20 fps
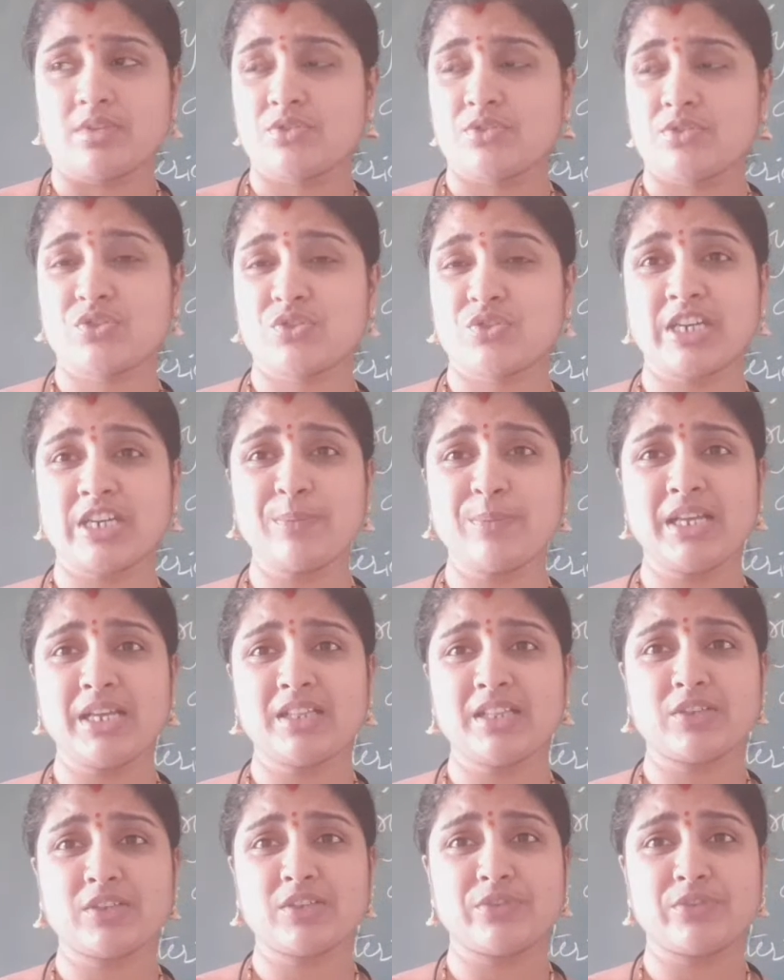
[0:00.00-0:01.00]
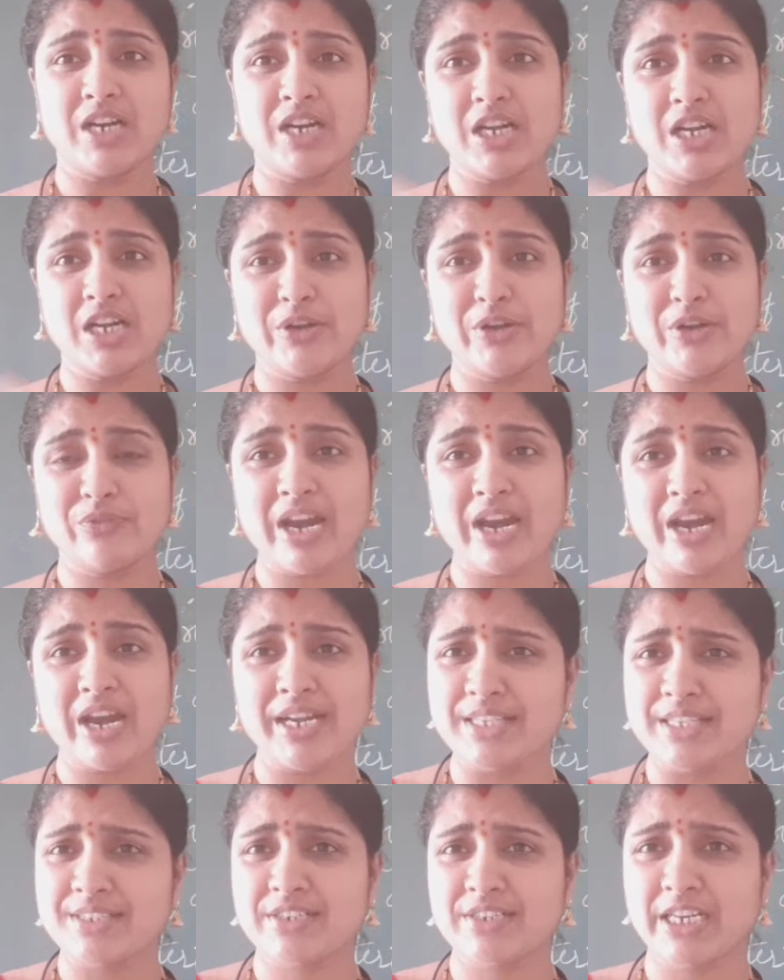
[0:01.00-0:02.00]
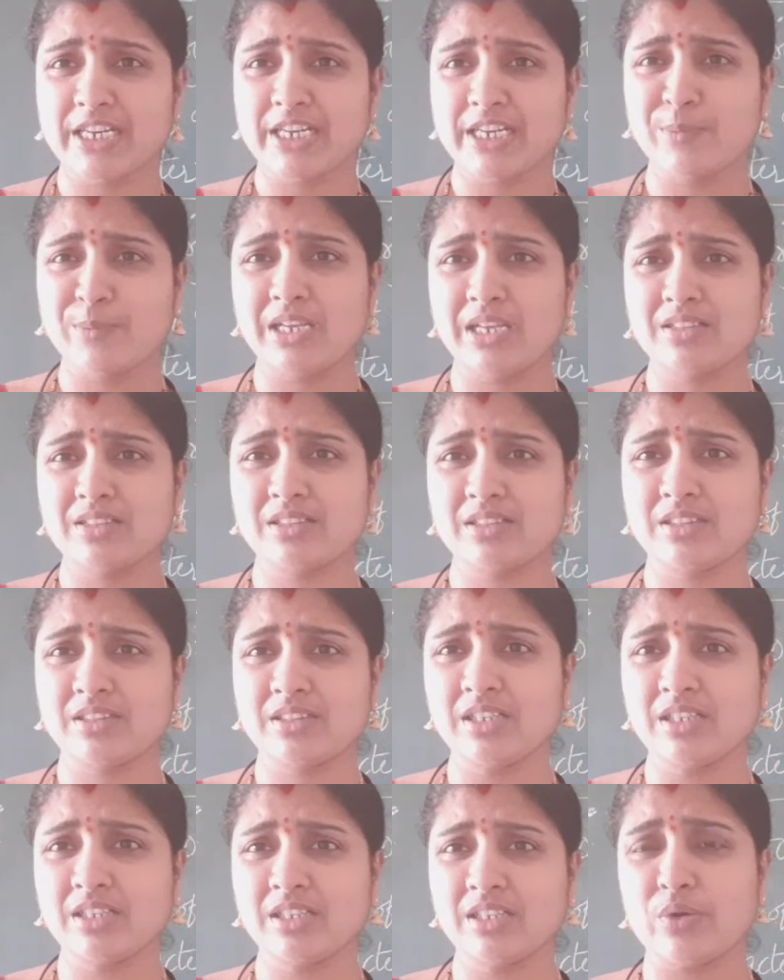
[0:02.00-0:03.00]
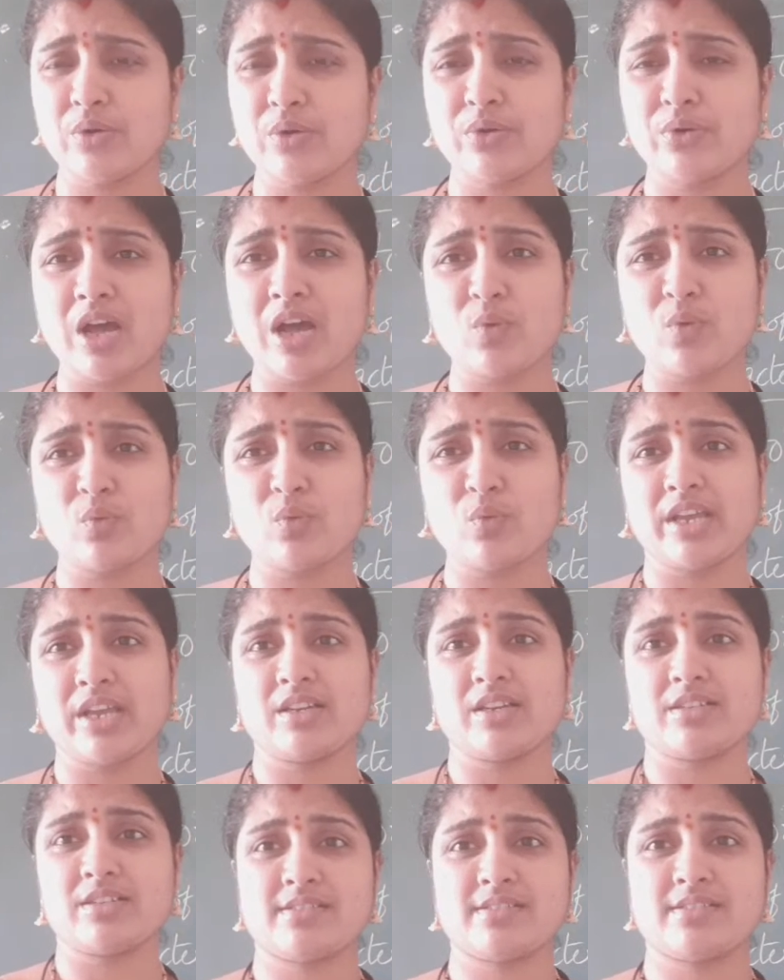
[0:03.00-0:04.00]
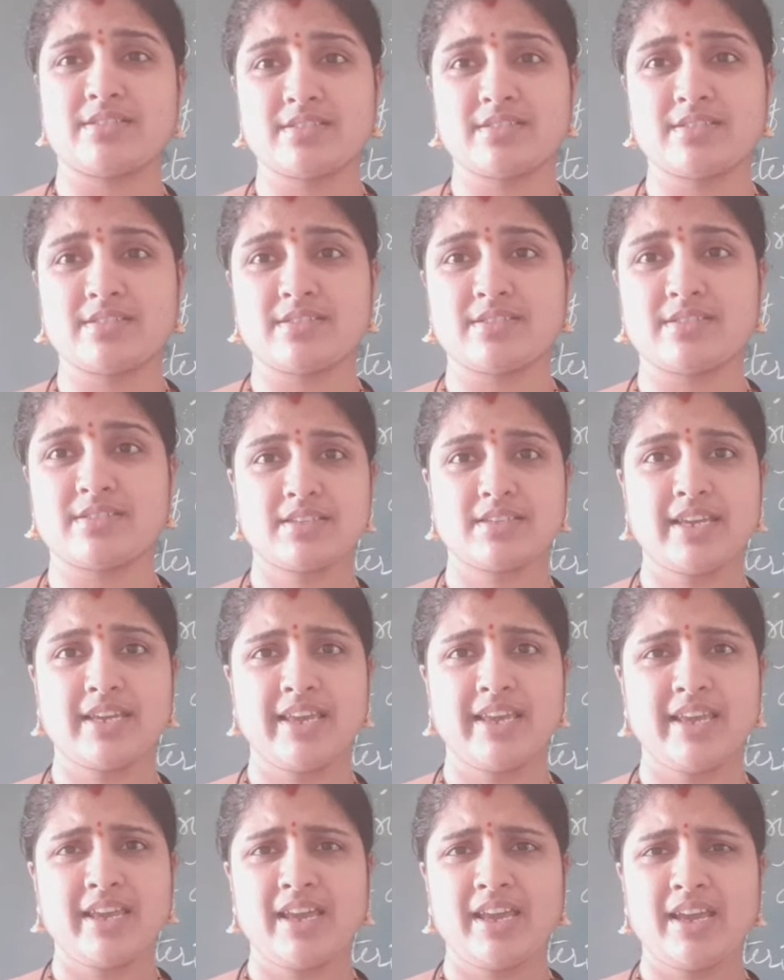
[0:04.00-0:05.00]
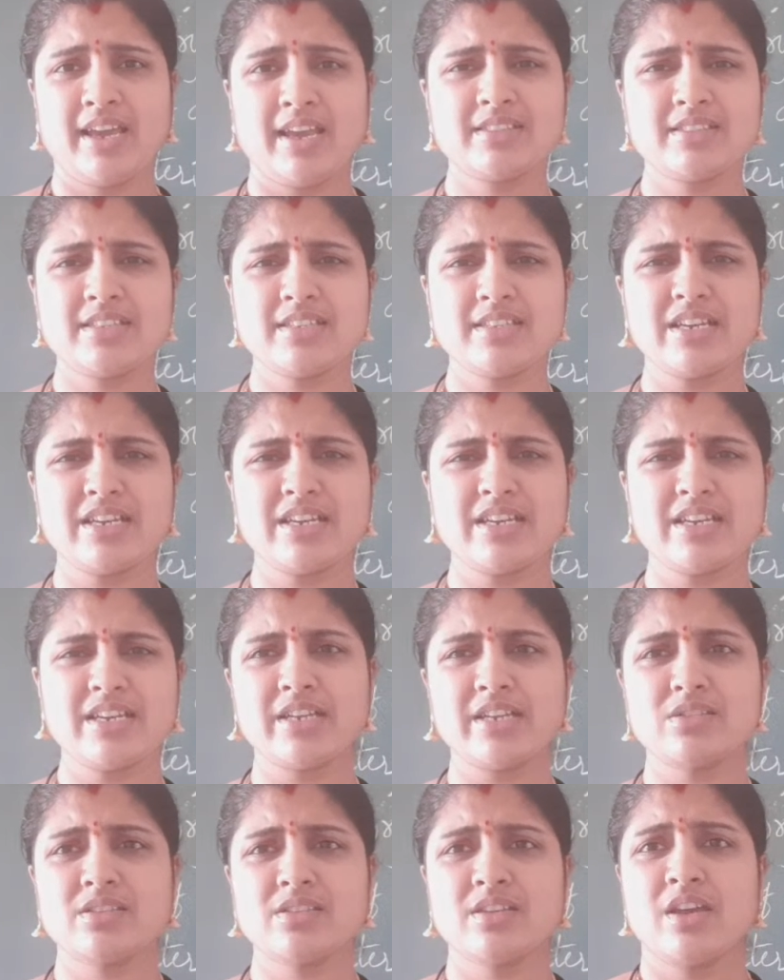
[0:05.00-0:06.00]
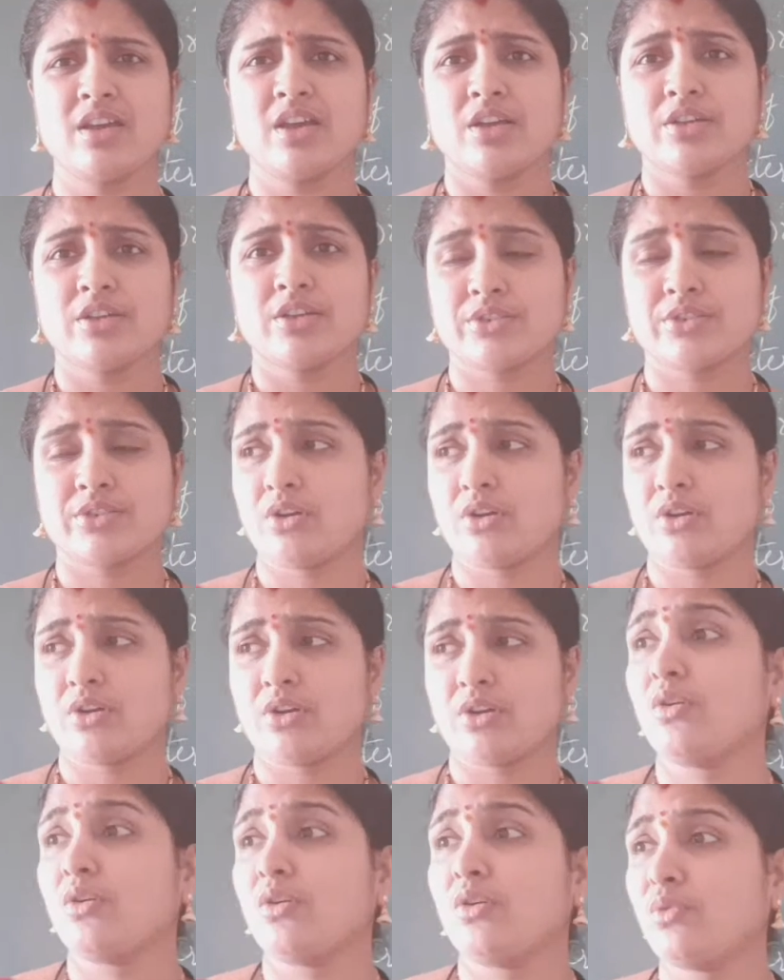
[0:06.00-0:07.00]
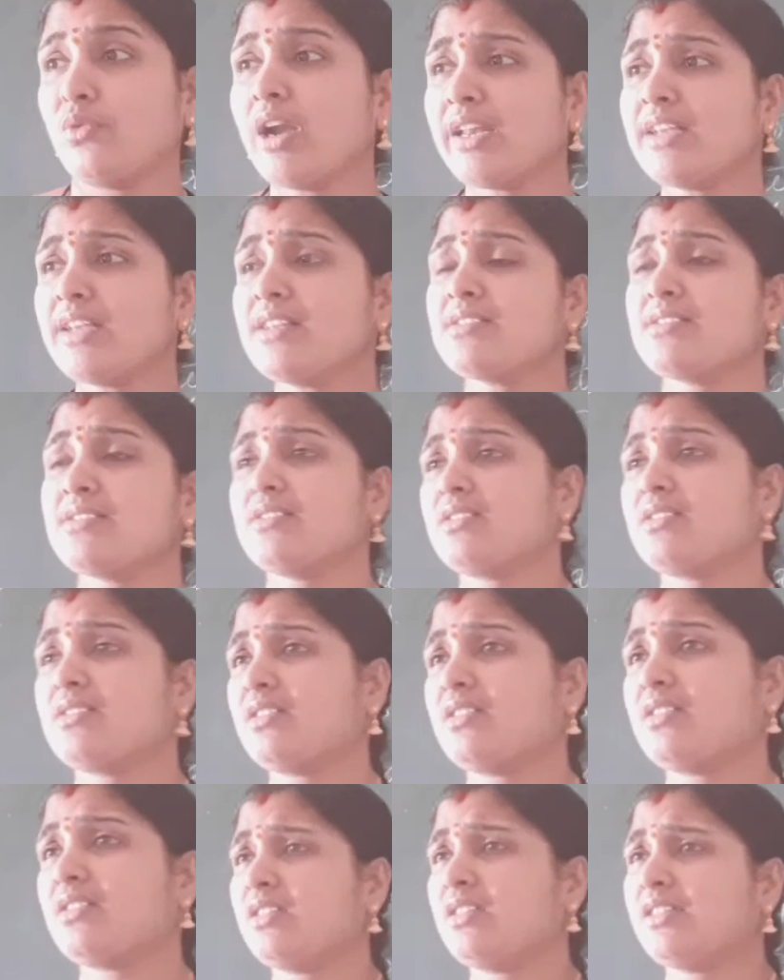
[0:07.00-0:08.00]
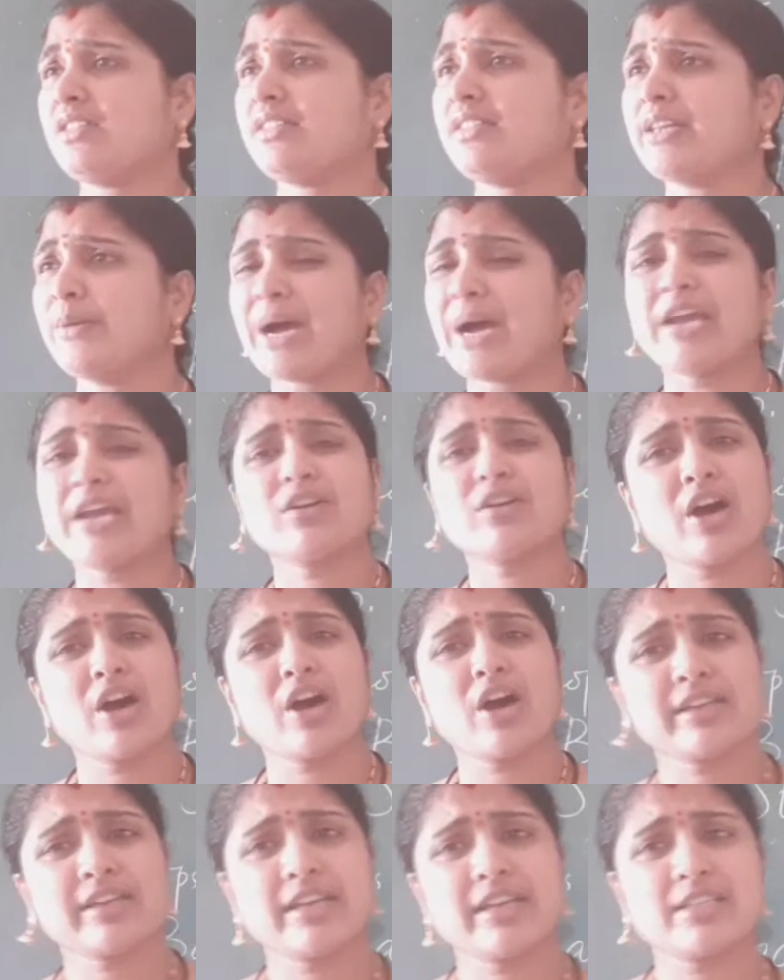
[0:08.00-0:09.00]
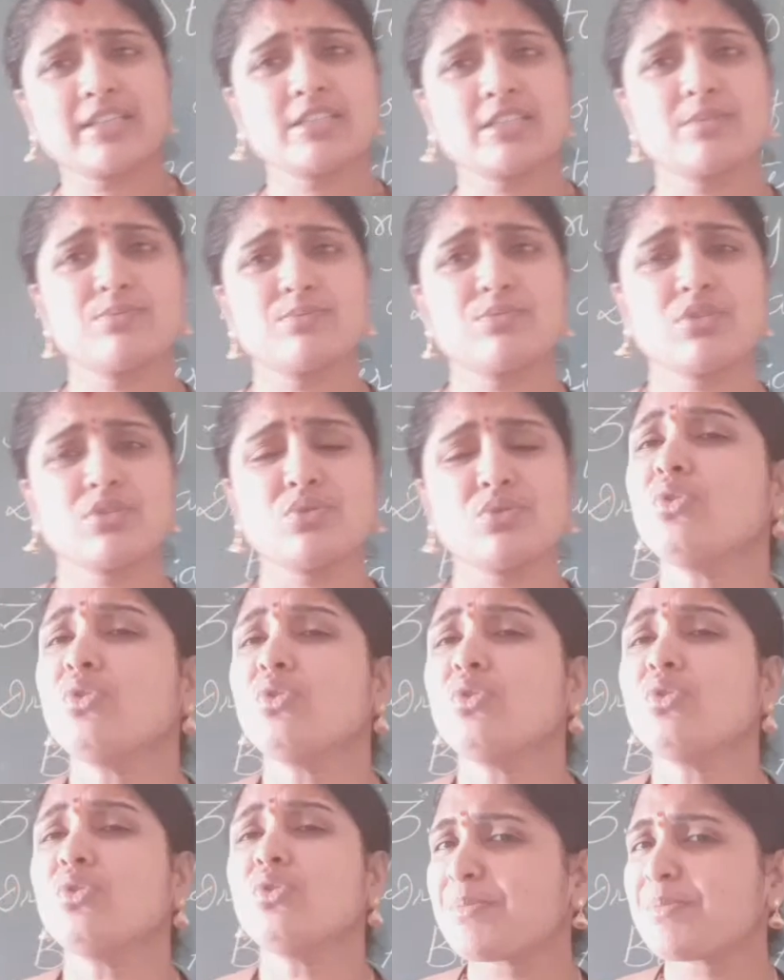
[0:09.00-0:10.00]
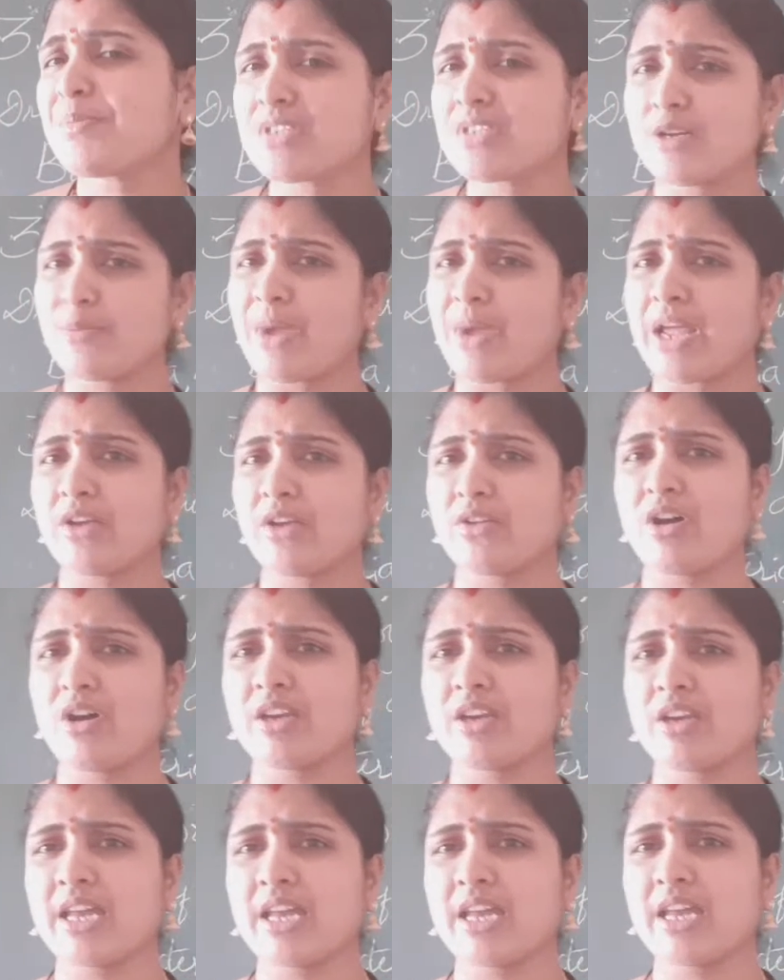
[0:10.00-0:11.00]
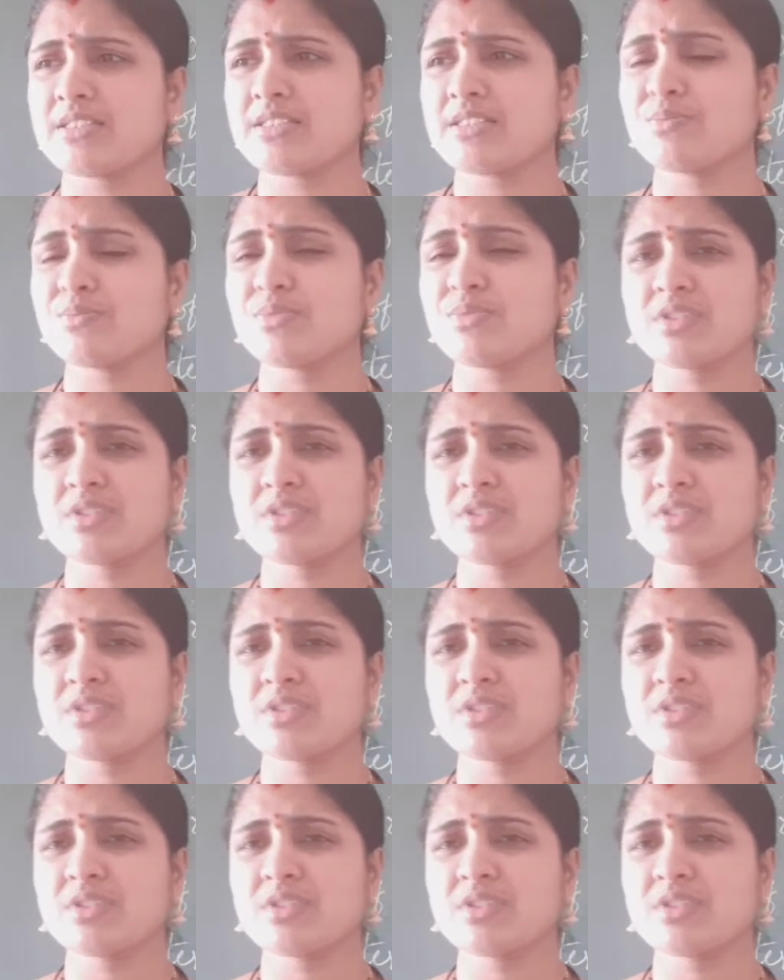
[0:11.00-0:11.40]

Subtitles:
streaming, the worldwide streaming coronavirus. Isn't it, students? So what is the microorganisms? Who observed microorganisms?